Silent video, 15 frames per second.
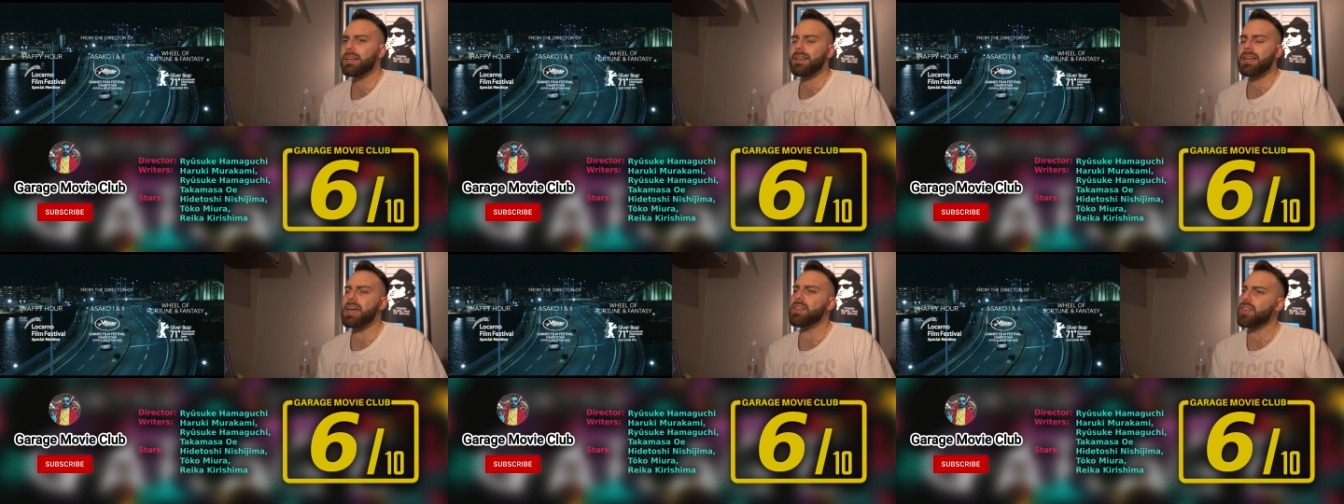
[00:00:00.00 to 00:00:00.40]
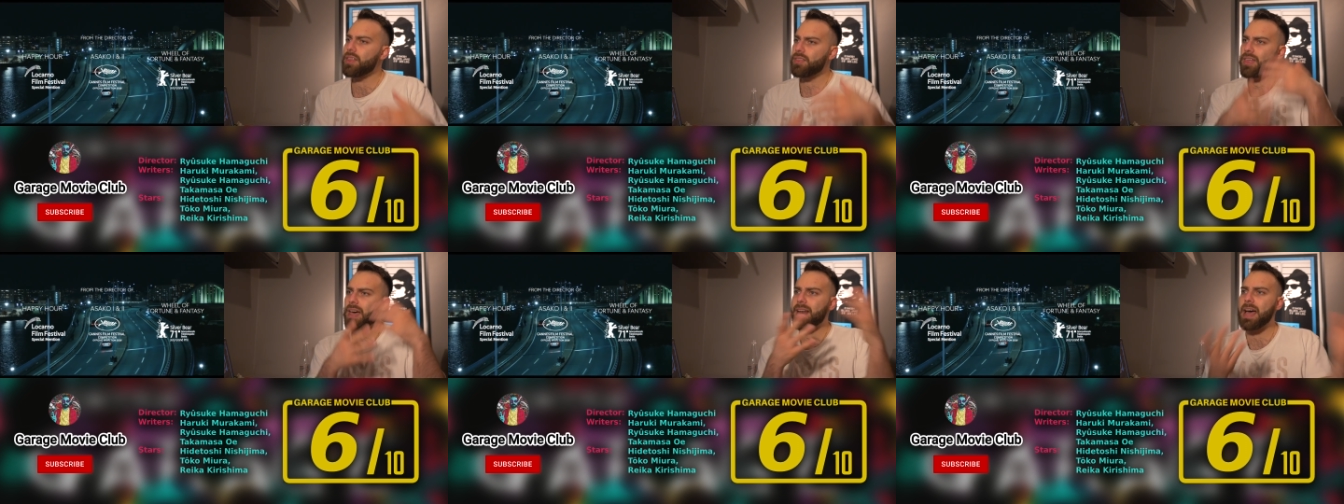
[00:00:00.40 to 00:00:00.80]
And then
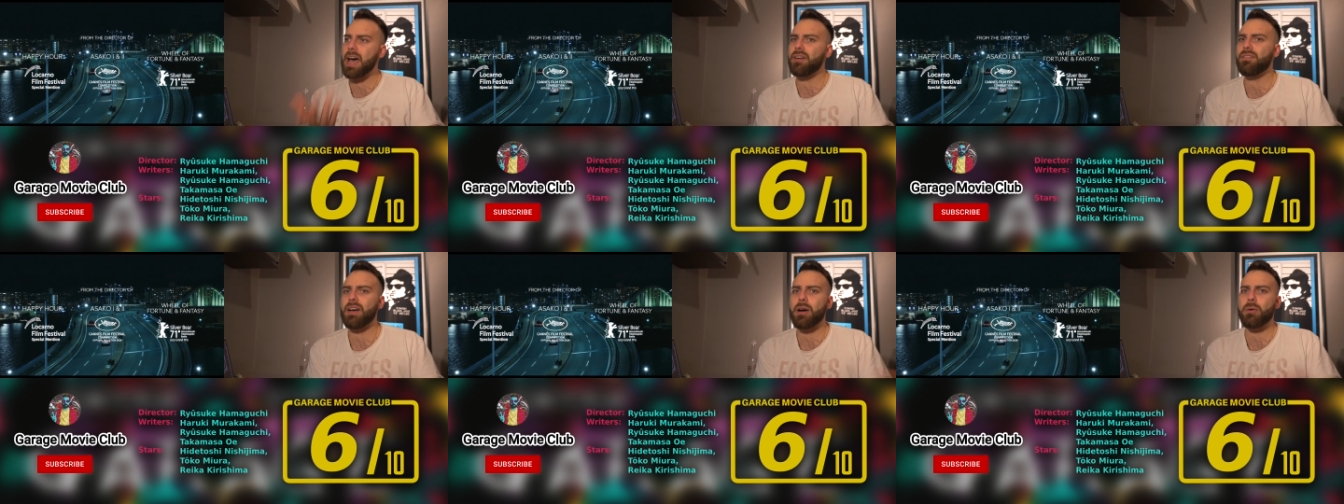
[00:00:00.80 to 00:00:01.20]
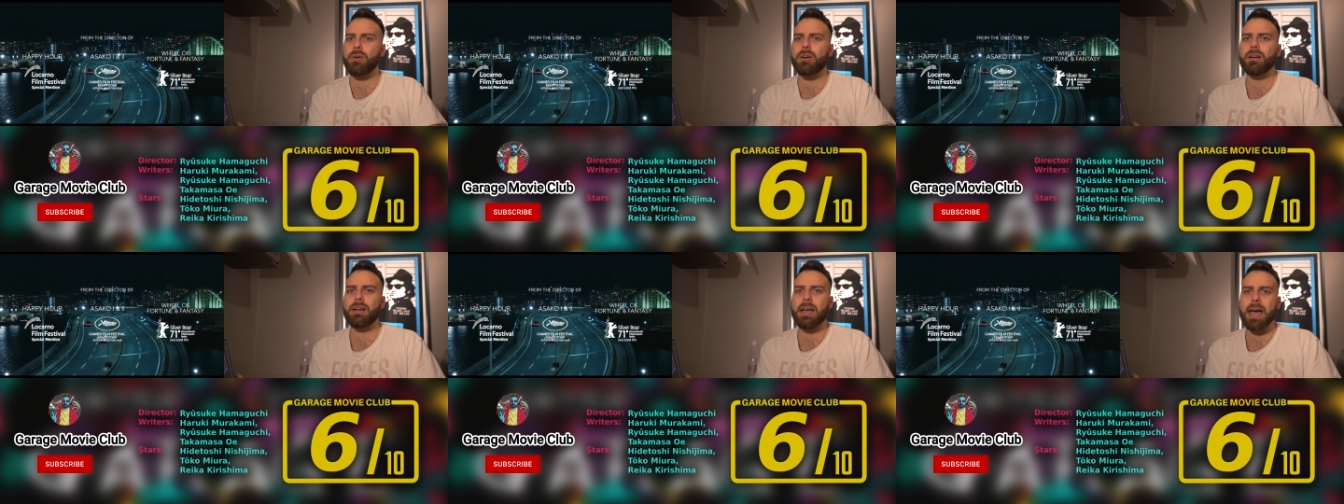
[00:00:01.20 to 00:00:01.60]
that half
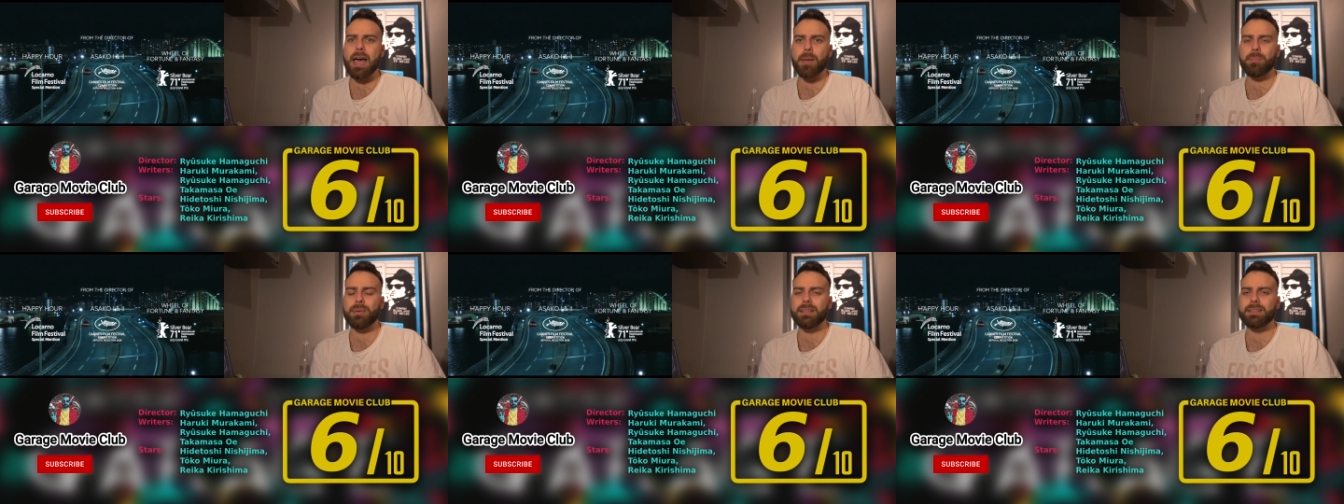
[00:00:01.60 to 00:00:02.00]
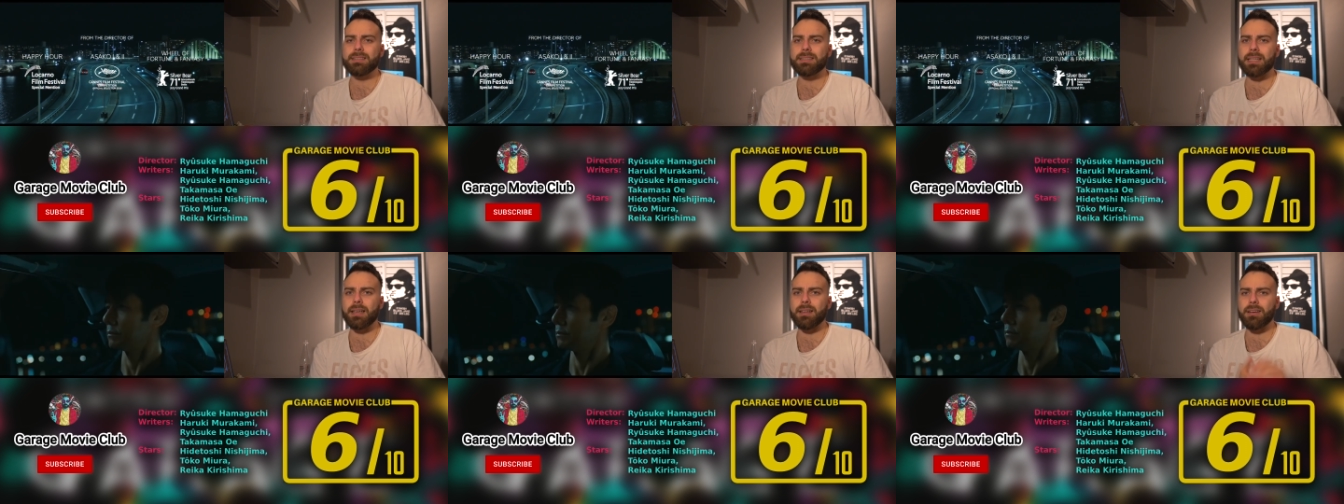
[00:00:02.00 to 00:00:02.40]
hour happens,
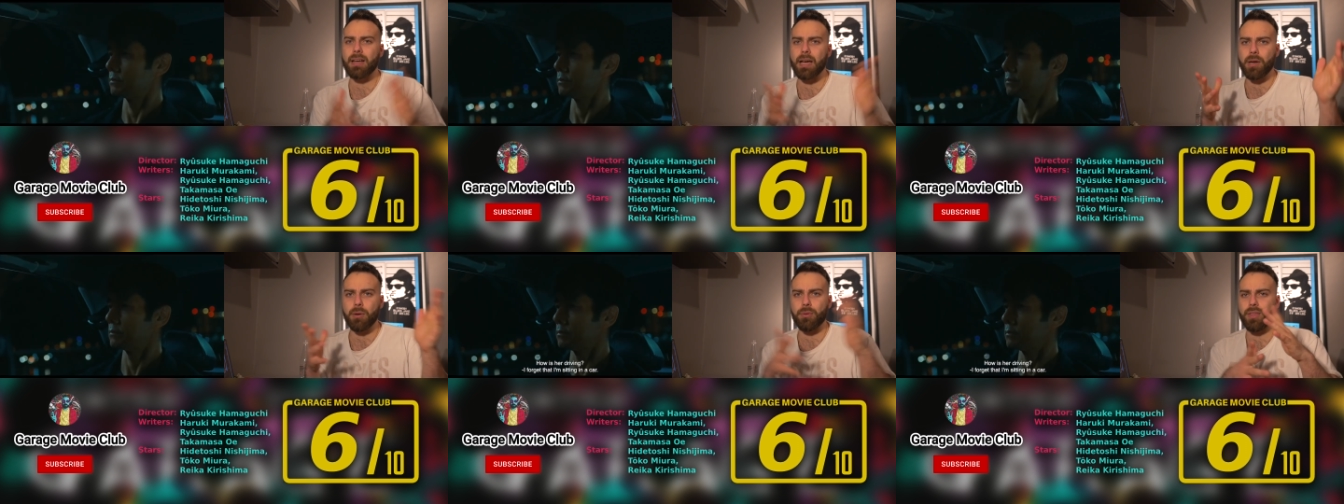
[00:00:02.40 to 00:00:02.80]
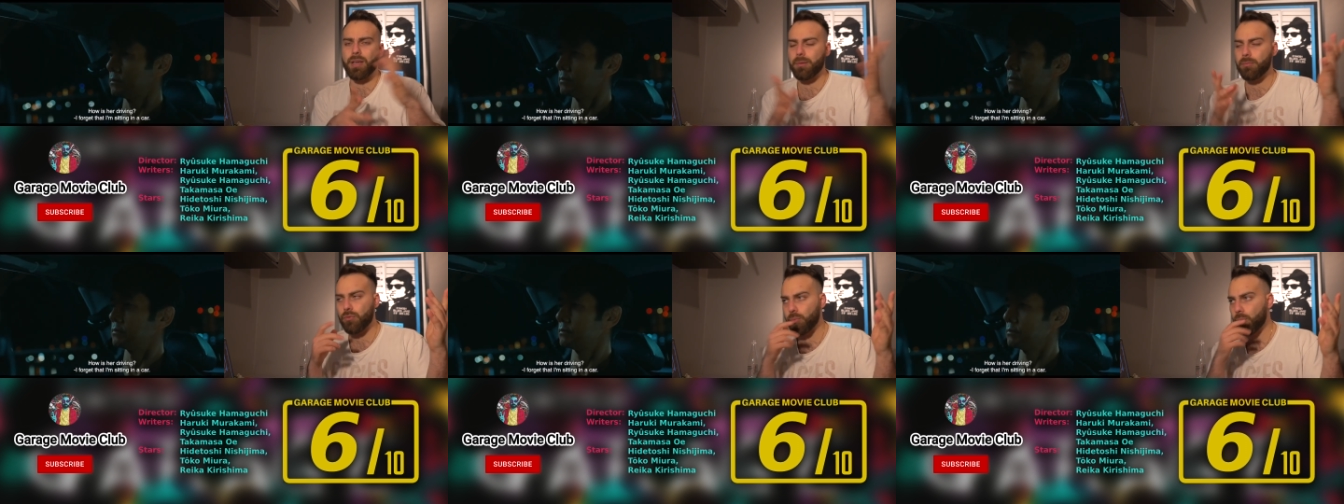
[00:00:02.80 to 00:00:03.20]
and I don't think
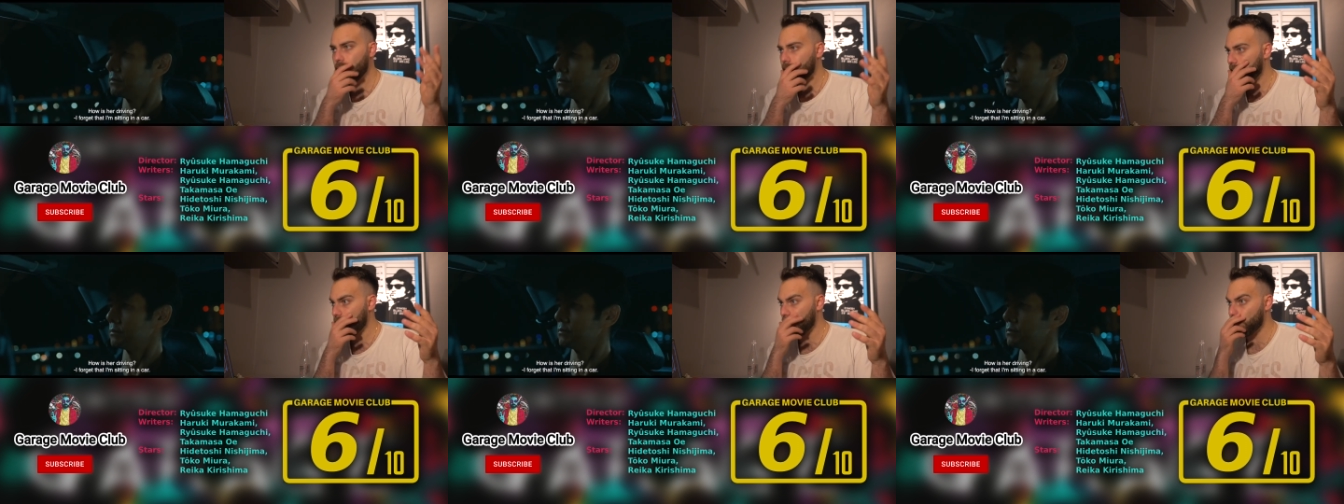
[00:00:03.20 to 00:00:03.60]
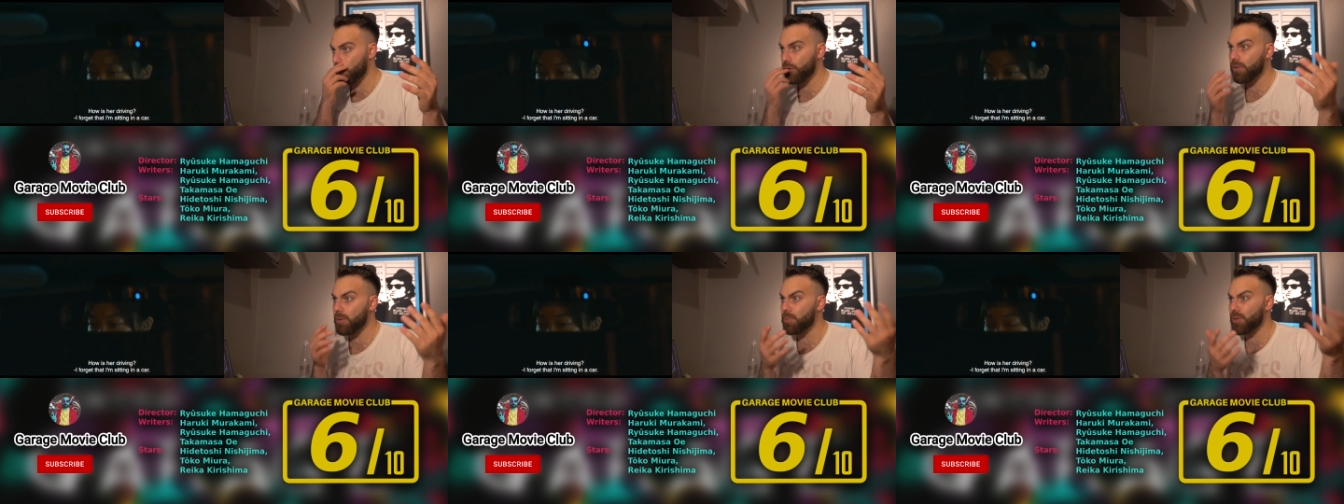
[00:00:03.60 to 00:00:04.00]
I'm spoiling the
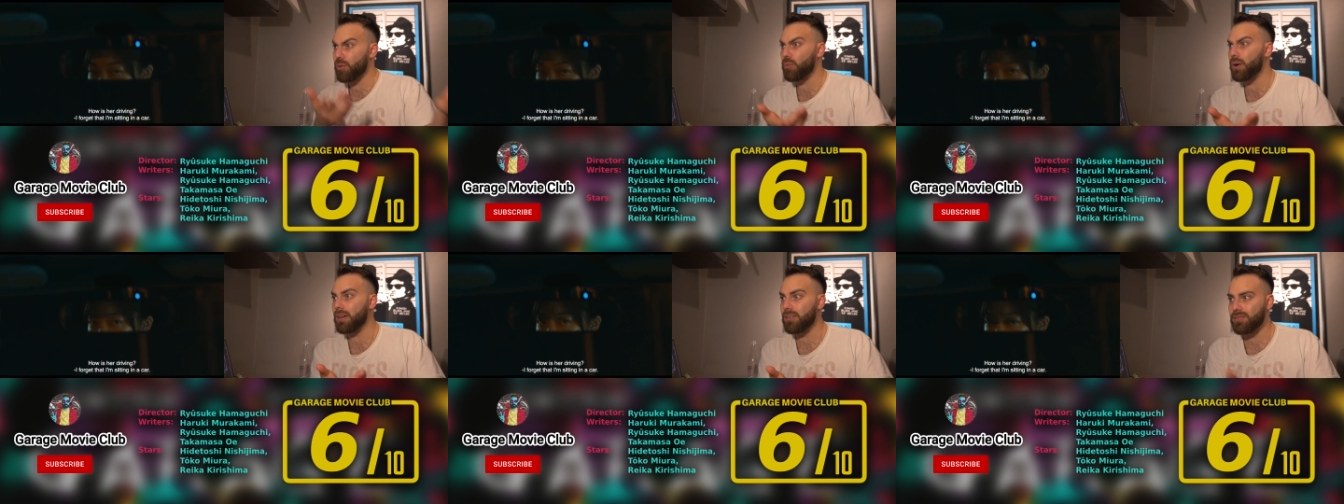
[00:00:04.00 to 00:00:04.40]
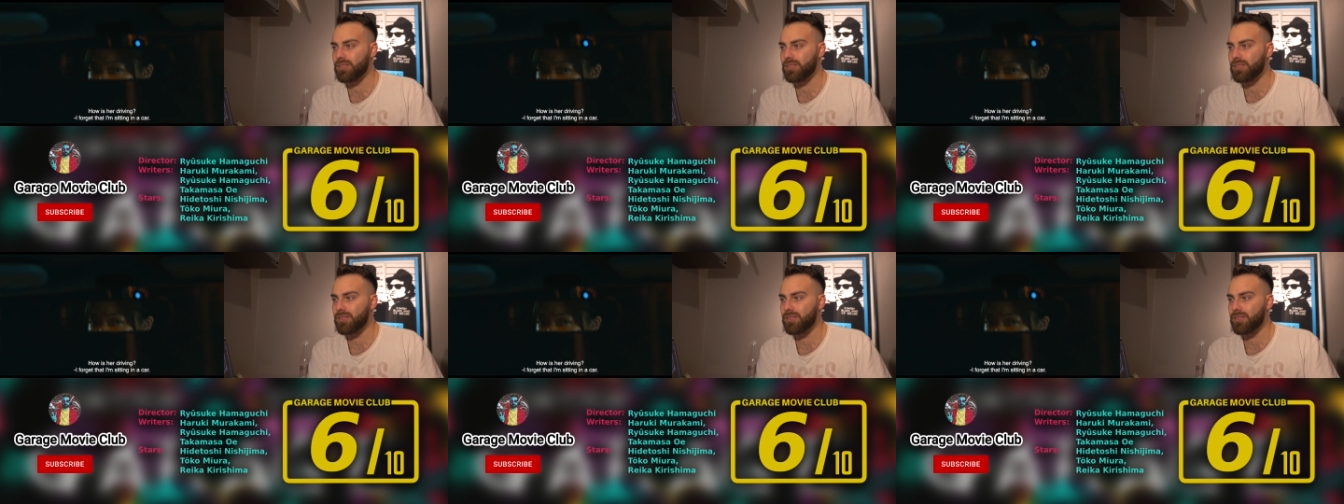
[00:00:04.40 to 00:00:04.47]
movie, but the wife